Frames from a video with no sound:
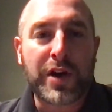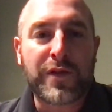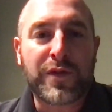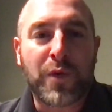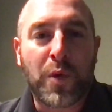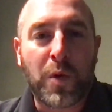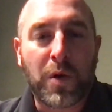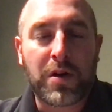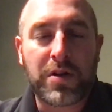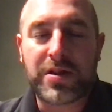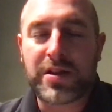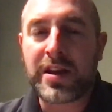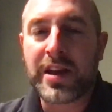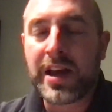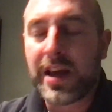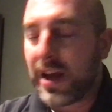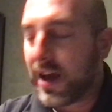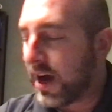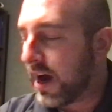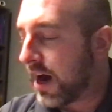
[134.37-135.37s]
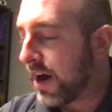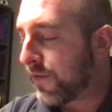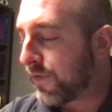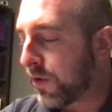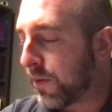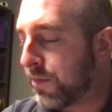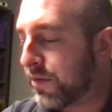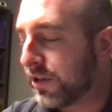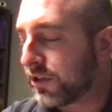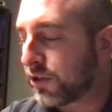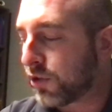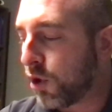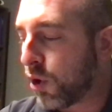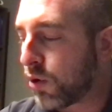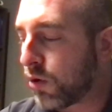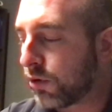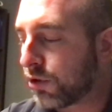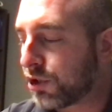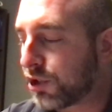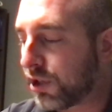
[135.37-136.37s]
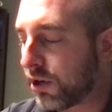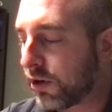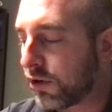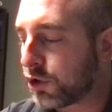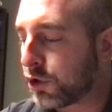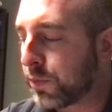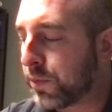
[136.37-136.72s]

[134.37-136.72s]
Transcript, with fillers: forth uh, from this local church.